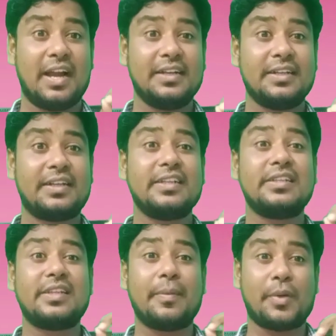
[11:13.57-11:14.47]

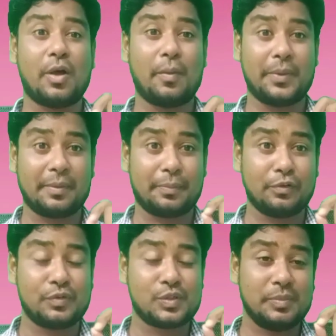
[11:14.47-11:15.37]
until the proper
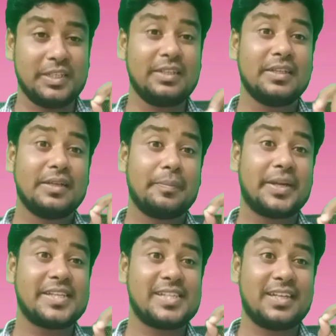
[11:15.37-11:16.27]
proofs been
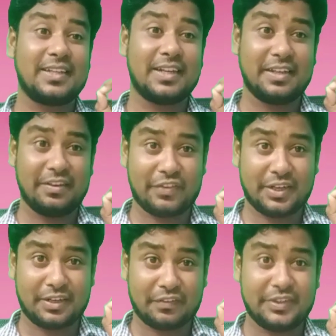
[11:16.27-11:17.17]
presented in
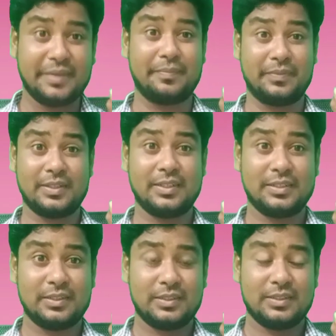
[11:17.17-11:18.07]
front of
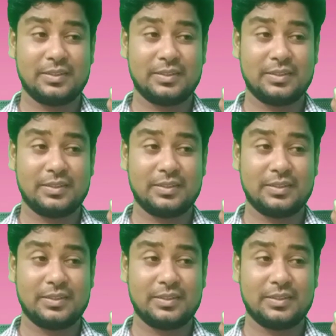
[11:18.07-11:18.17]
them.